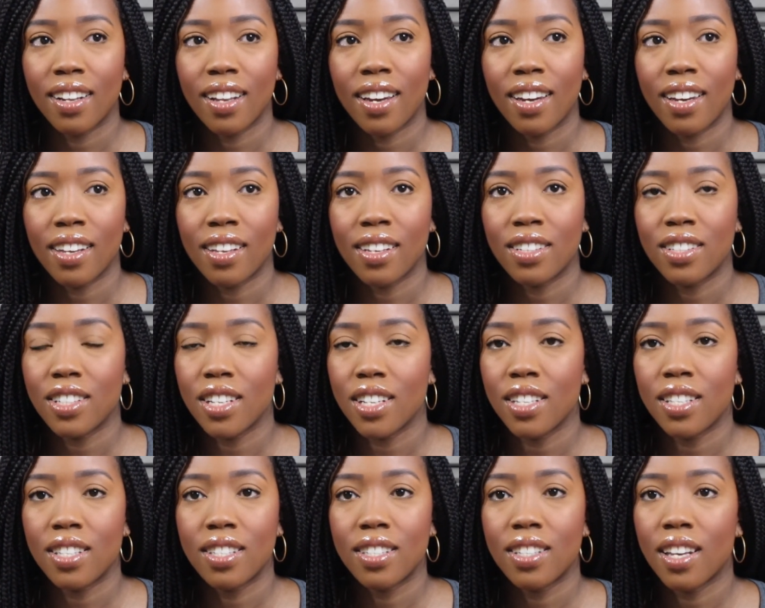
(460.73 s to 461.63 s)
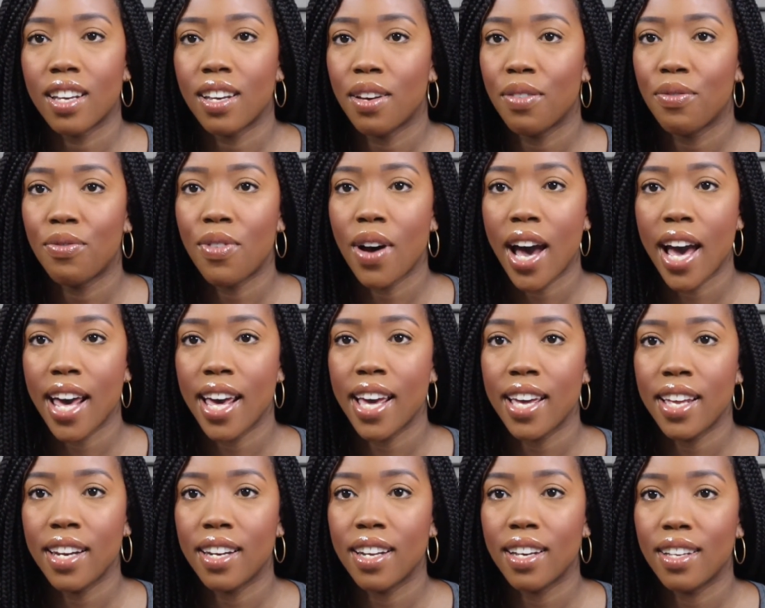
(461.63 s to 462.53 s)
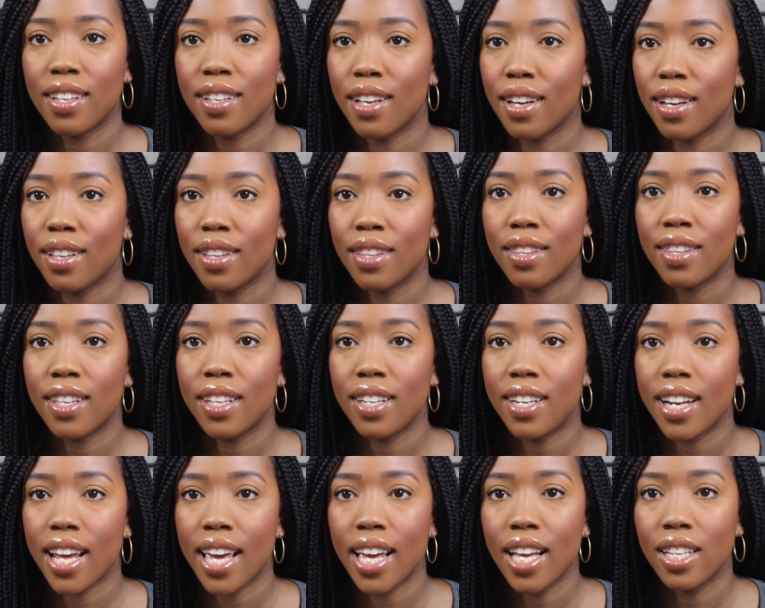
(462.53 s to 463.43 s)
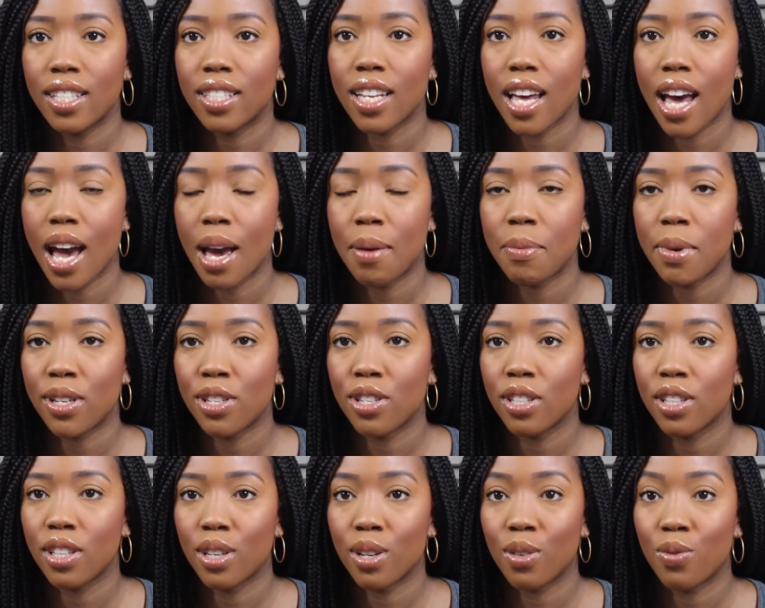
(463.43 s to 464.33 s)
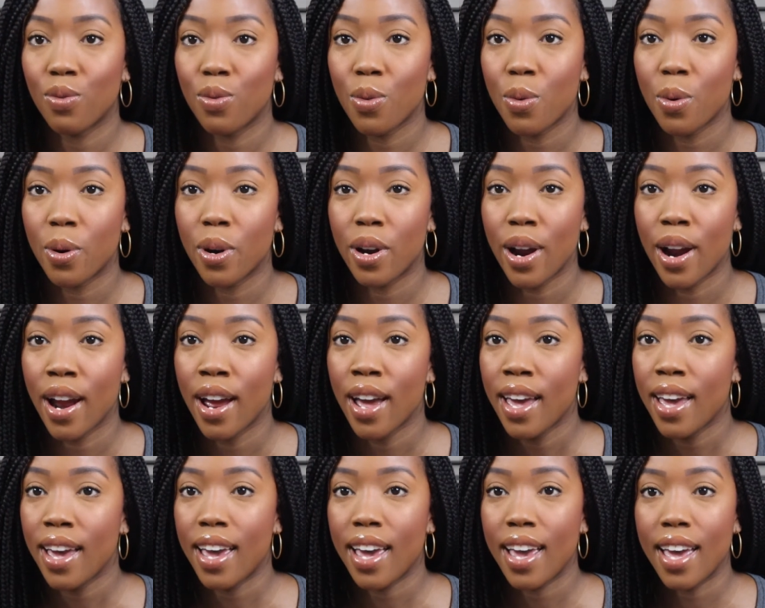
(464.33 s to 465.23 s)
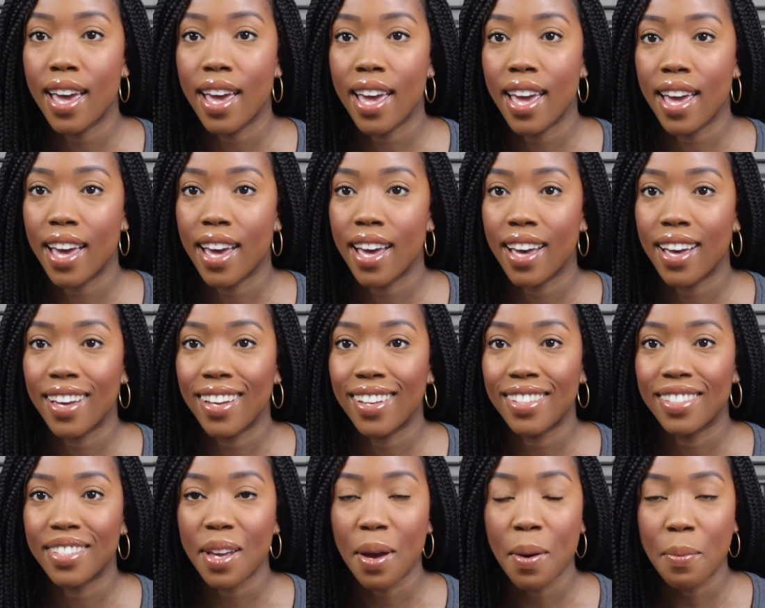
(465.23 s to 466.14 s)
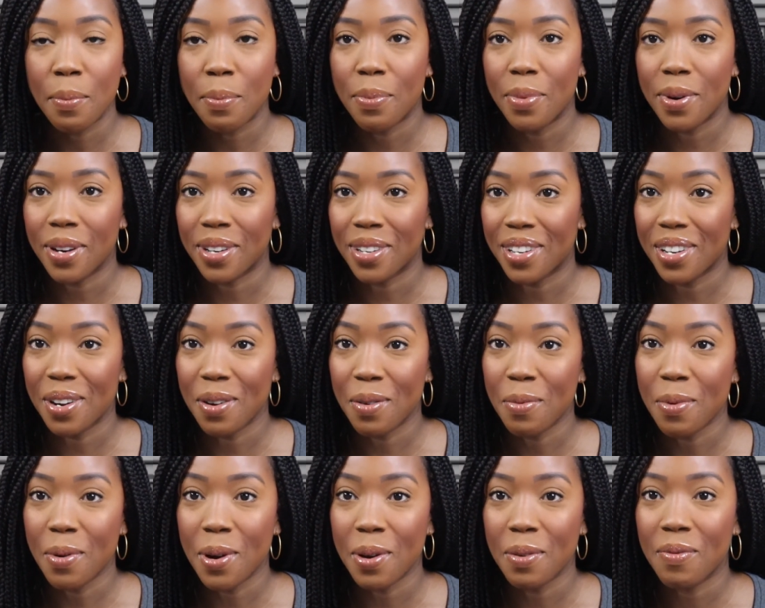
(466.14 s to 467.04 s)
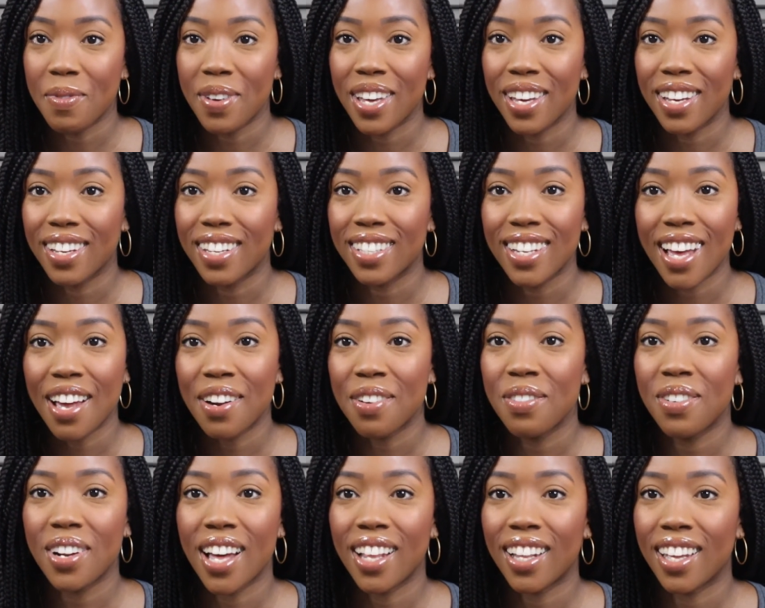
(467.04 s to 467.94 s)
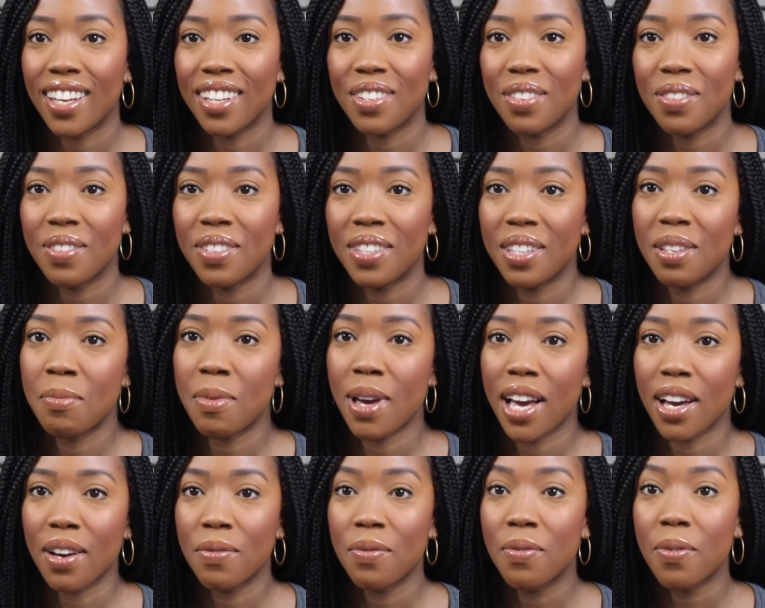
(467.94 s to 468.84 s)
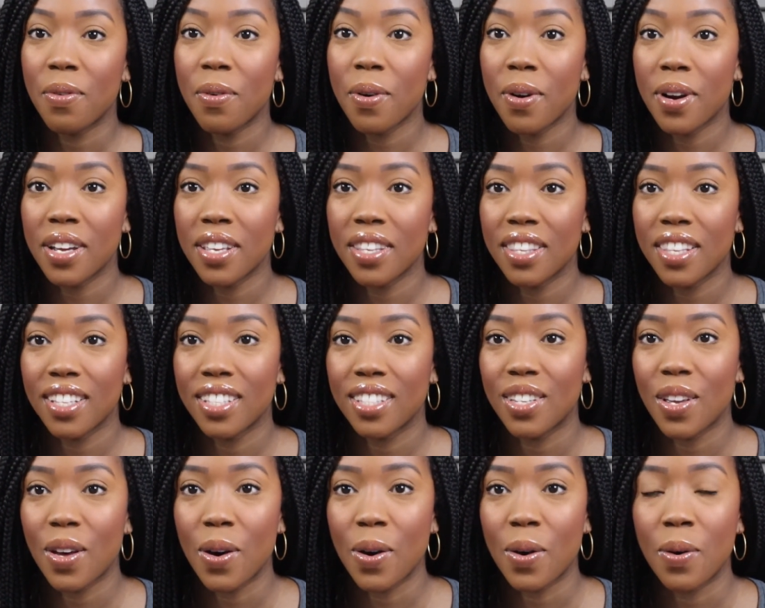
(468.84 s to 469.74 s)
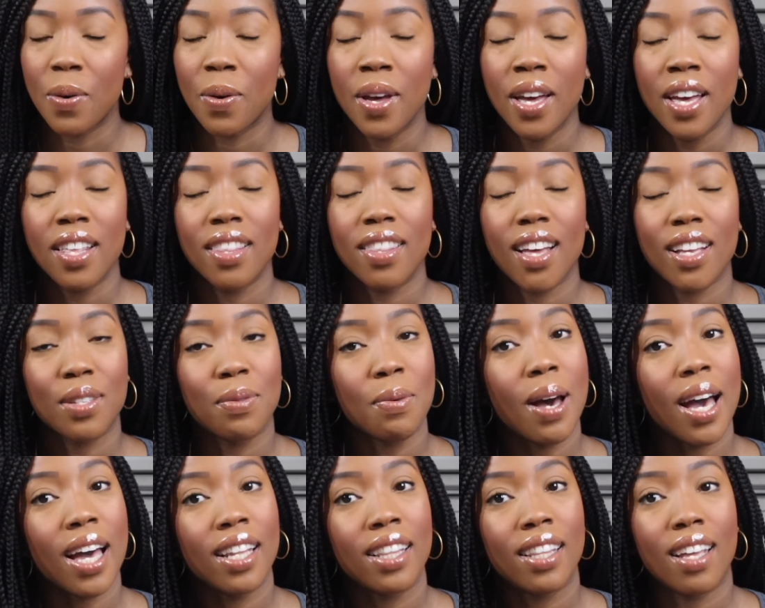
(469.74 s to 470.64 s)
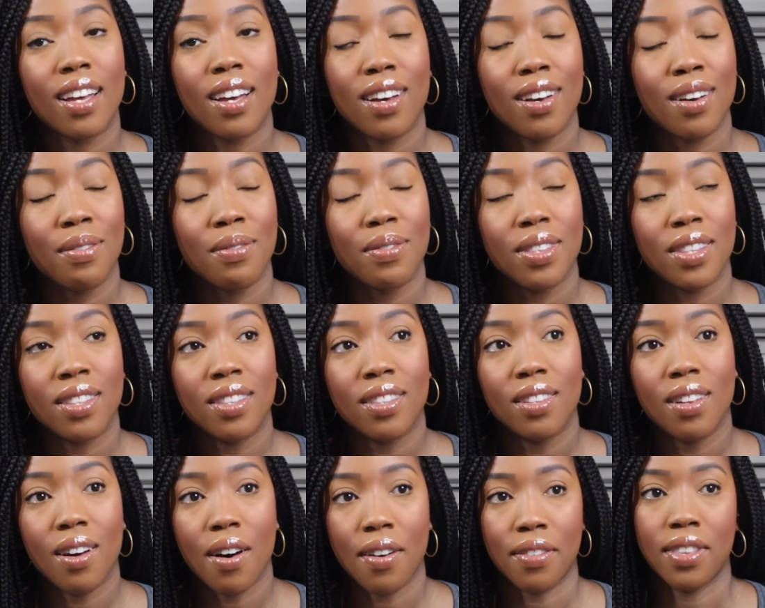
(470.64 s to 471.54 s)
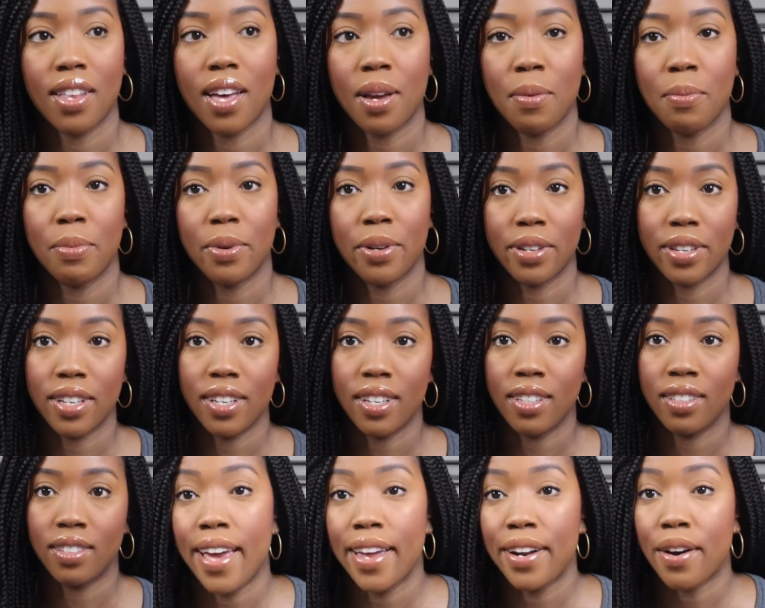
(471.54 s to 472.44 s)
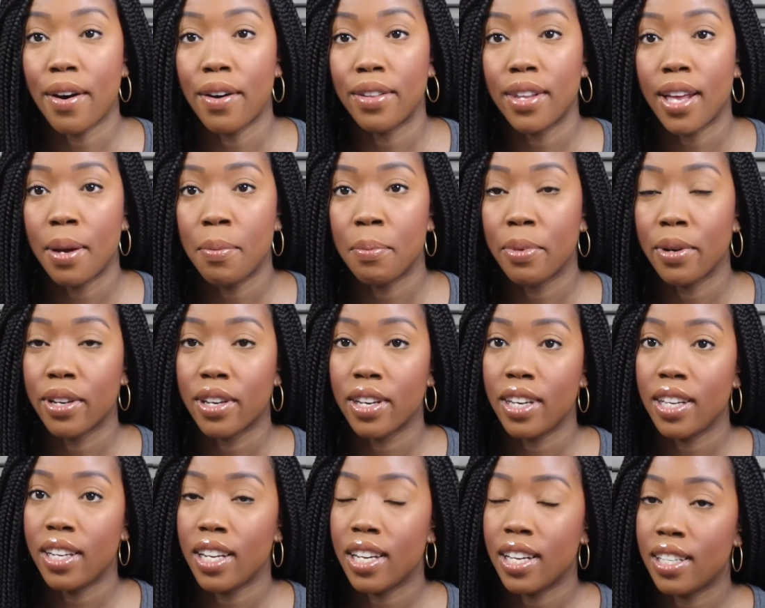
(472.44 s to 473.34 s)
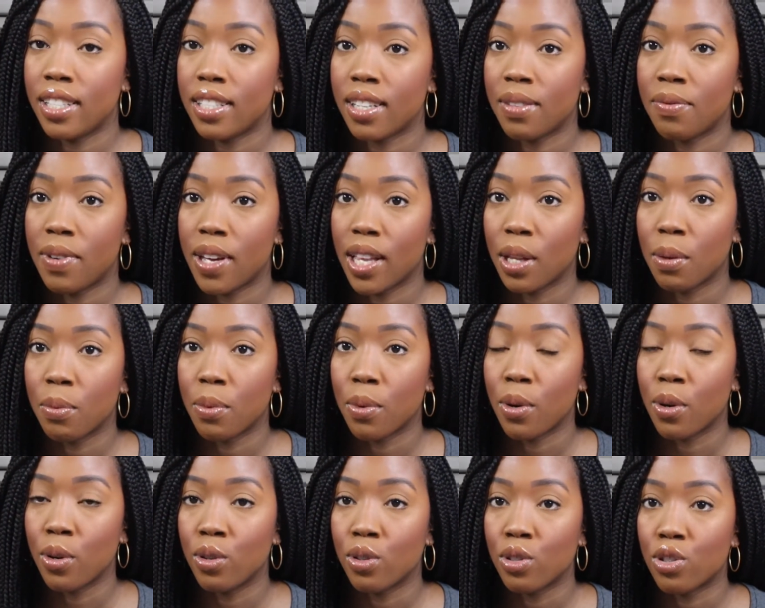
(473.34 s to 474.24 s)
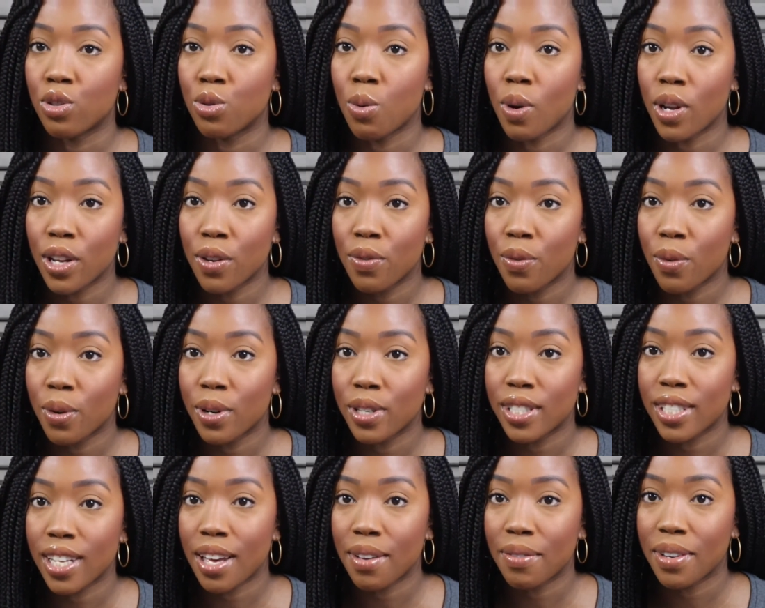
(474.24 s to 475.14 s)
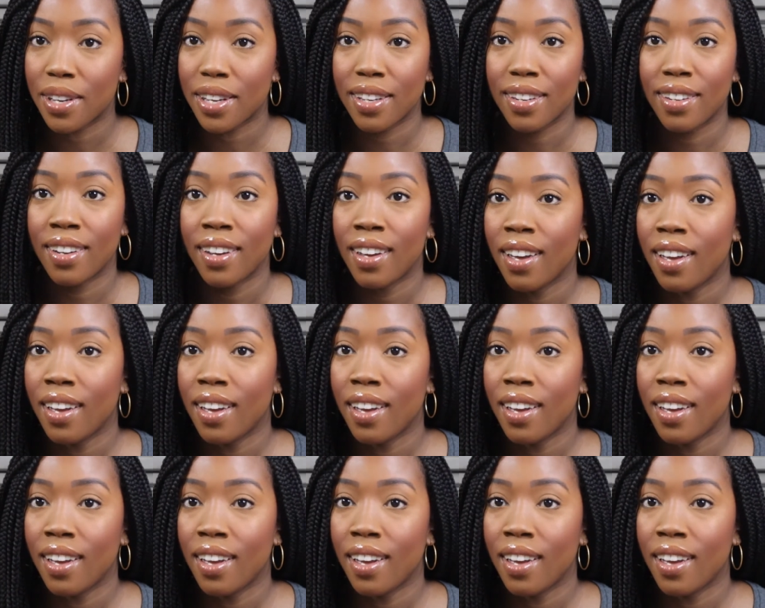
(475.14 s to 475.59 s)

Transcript: Like, just find the date and time that you're looking for and book your appointment, because I do not like doing the back and forth. So that's why I love online booking, and online booking is available 24/7.